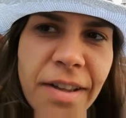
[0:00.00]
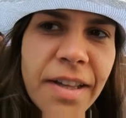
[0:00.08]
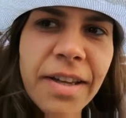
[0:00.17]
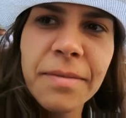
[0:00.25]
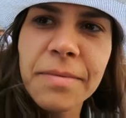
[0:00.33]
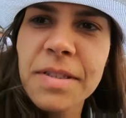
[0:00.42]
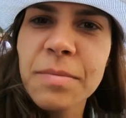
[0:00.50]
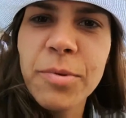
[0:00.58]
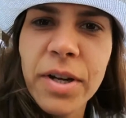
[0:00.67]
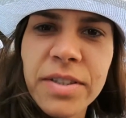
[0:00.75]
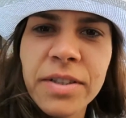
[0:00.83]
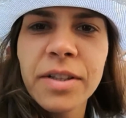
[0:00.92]
Yeah, it's a
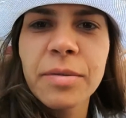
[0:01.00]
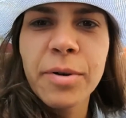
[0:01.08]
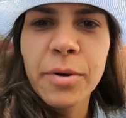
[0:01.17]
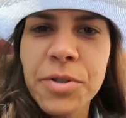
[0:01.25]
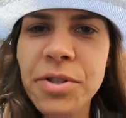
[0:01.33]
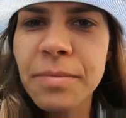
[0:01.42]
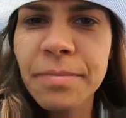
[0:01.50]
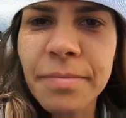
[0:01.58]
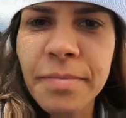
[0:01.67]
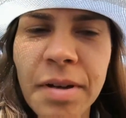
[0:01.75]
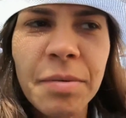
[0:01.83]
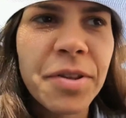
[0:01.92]
practical approach,
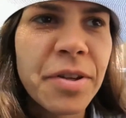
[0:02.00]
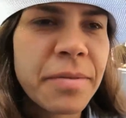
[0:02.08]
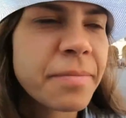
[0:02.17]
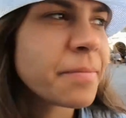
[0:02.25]
my mother.